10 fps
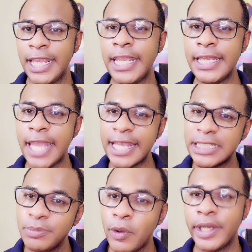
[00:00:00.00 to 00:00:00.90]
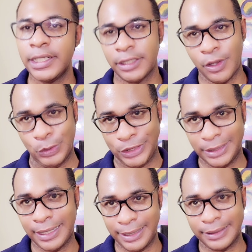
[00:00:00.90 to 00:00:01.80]
he exploited those
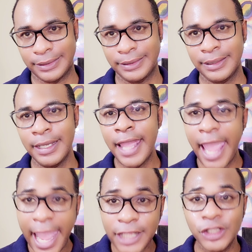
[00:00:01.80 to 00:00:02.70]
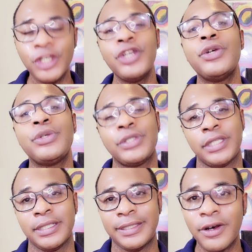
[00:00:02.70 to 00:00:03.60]
things and
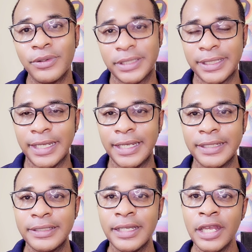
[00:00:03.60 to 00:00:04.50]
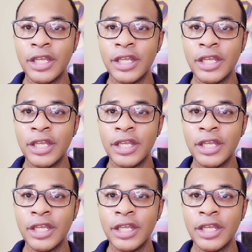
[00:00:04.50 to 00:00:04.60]
used those things